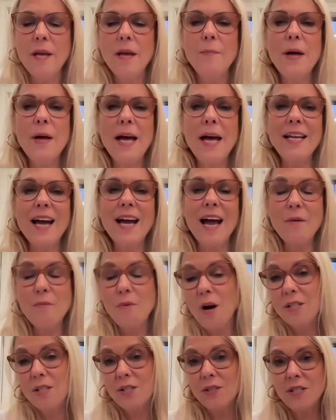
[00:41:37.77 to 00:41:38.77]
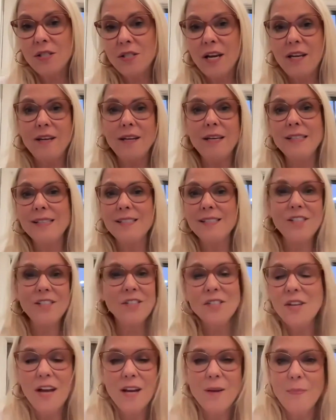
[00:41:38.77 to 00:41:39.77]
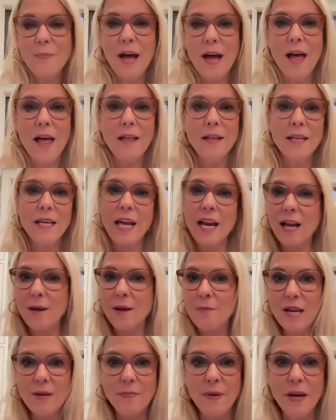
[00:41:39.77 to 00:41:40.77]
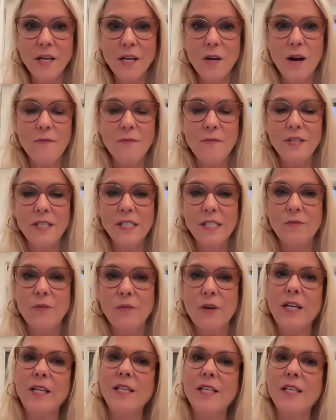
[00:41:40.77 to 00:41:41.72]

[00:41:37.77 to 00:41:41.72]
But I will also tell you, it's just not about can I make money off of this friend?